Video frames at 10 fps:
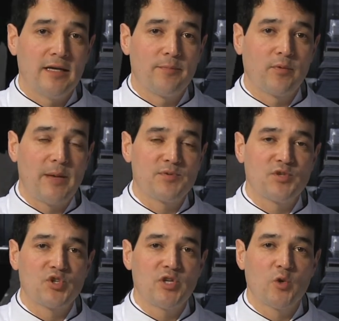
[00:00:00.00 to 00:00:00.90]
Perhaps
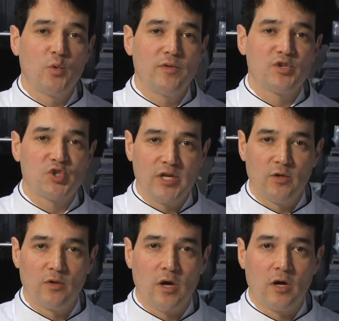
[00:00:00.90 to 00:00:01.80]
just stick with the
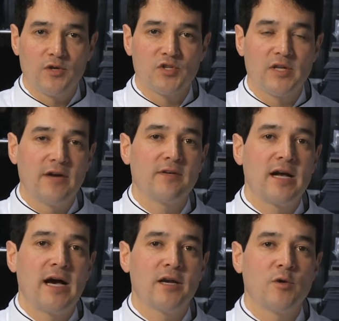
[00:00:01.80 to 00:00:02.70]
single garnish, the
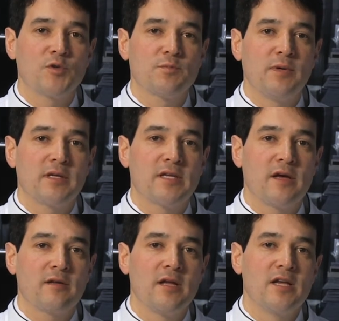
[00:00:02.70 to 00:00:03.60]
avocados,
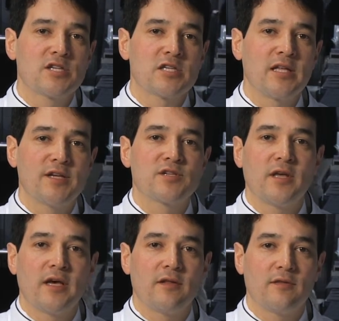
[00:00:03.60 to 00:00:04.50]
but slice
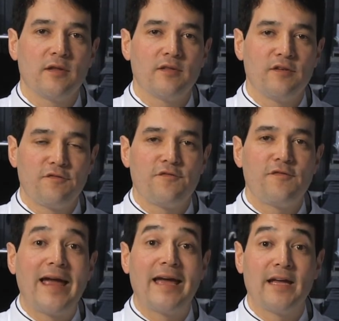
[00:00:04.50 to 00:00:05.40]
the
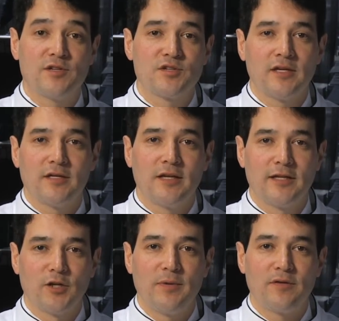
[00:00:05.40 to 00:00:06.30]
fans a
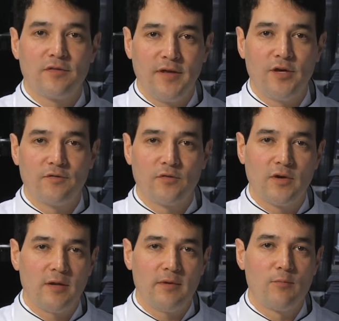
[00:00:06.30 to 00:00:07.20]
little bit thinner
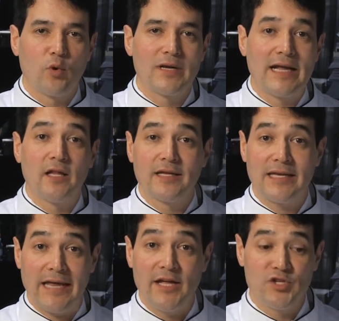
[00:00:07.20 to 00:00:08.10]
for a more delicate
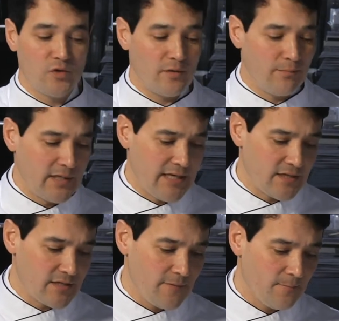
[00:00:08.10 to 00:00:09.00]
edge to the
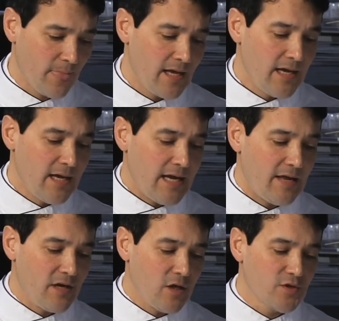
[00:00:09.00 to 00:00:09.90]
plate.
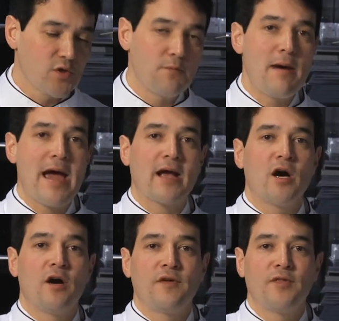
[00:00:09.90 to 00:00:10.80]
And then also back
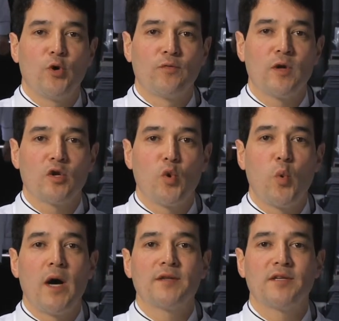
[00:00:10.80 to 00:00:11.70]
off on the overall
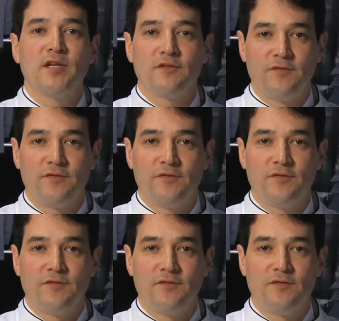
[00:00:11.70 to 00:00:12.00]
quantity of